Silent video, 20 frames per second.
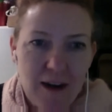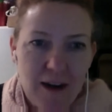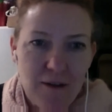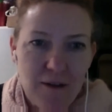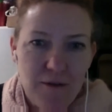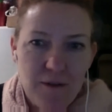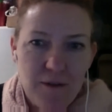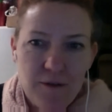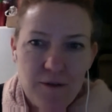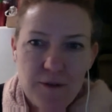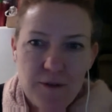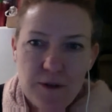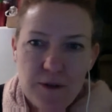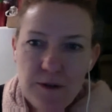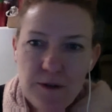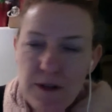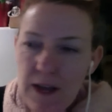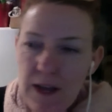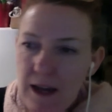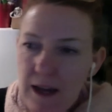of
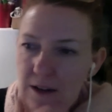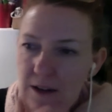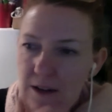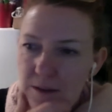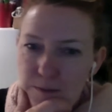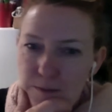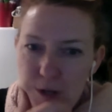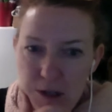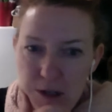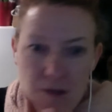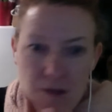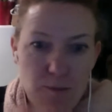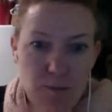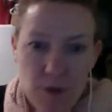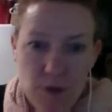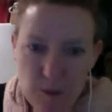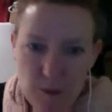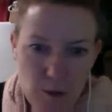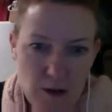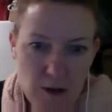food that's produced
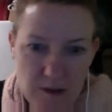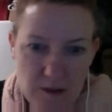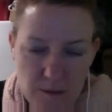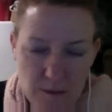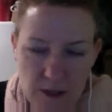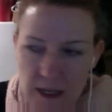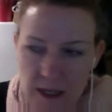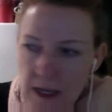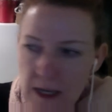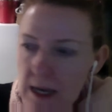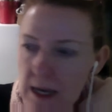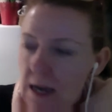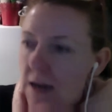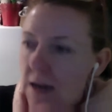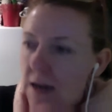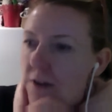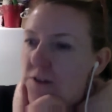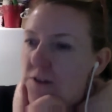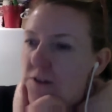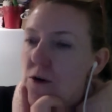responsibly.
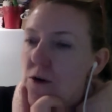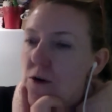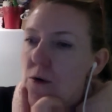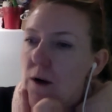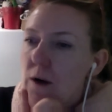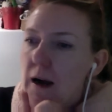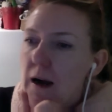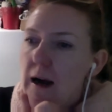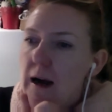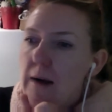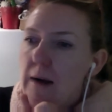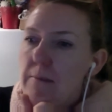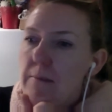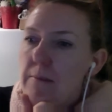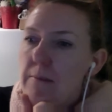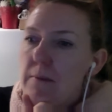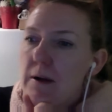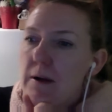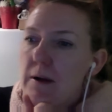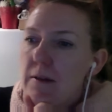So
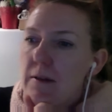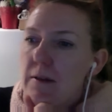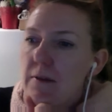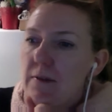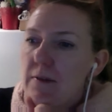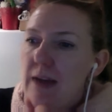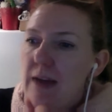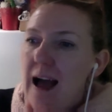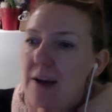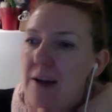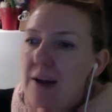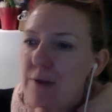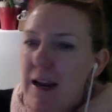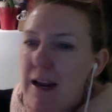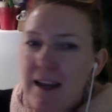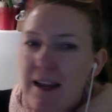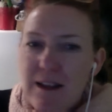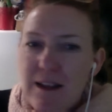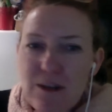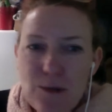that
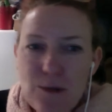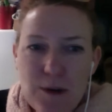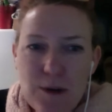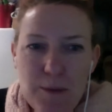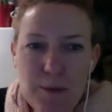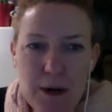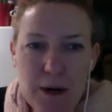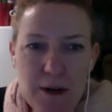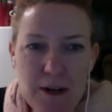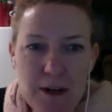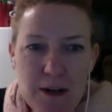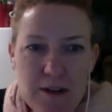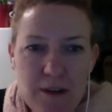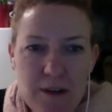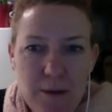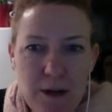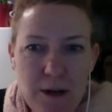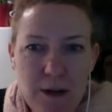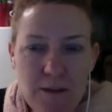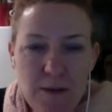regulatory barrier
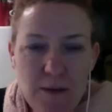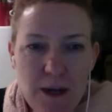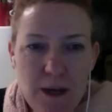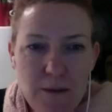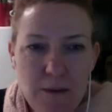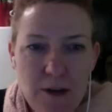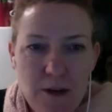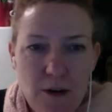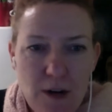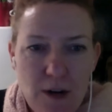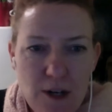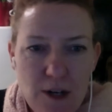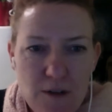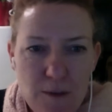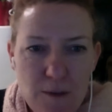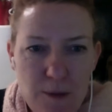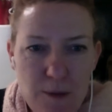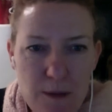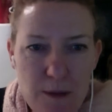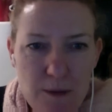sometimes becomes a crutch
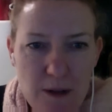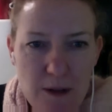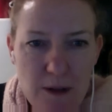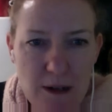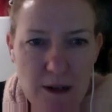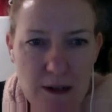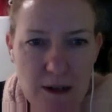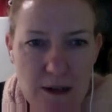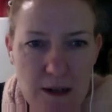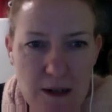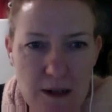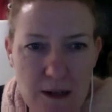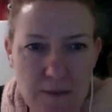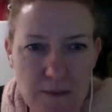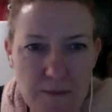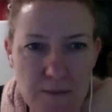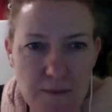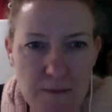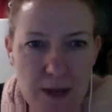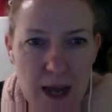for people.
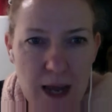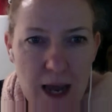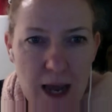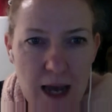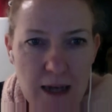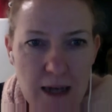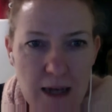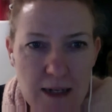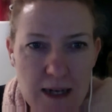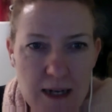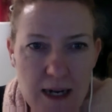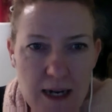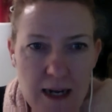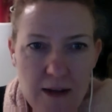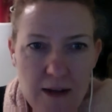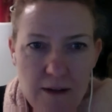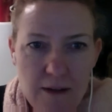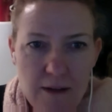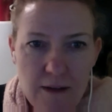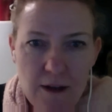And,
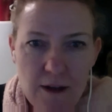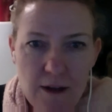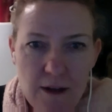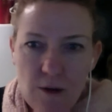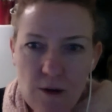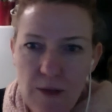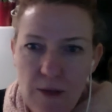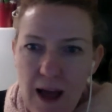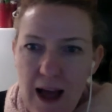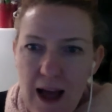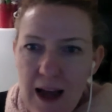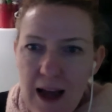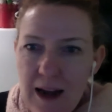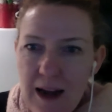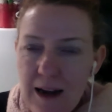you know, that